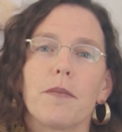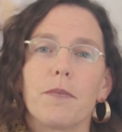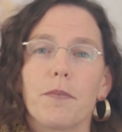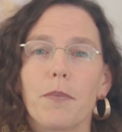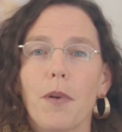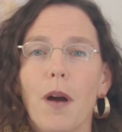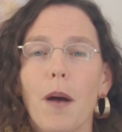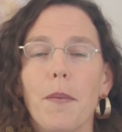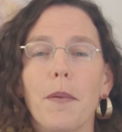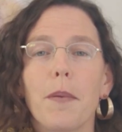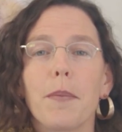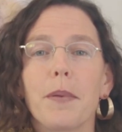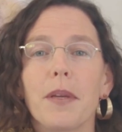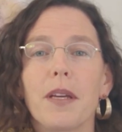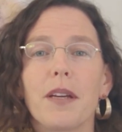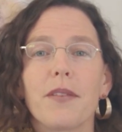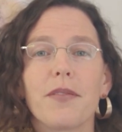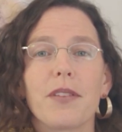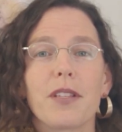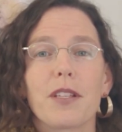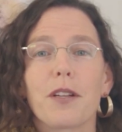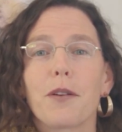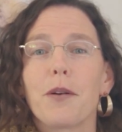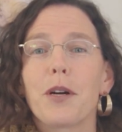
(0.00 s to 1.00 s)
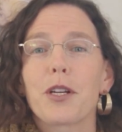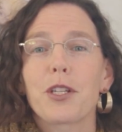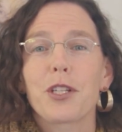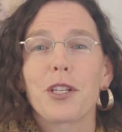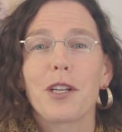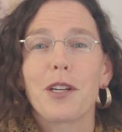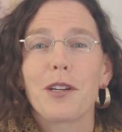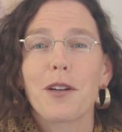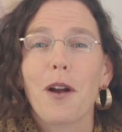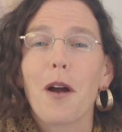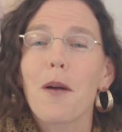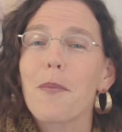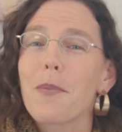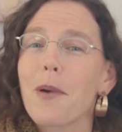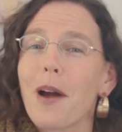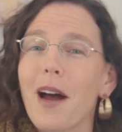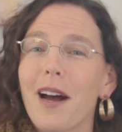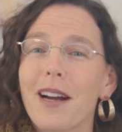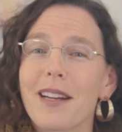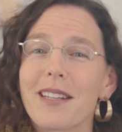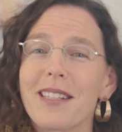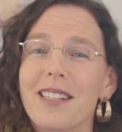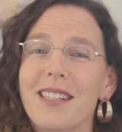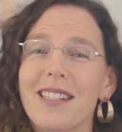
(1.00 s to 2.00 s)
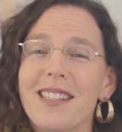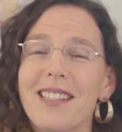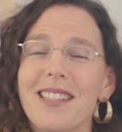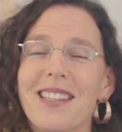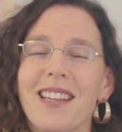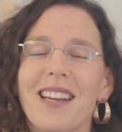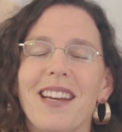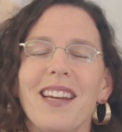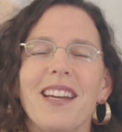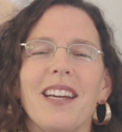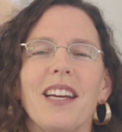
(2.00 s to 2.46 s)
probably if it's a question in our practice,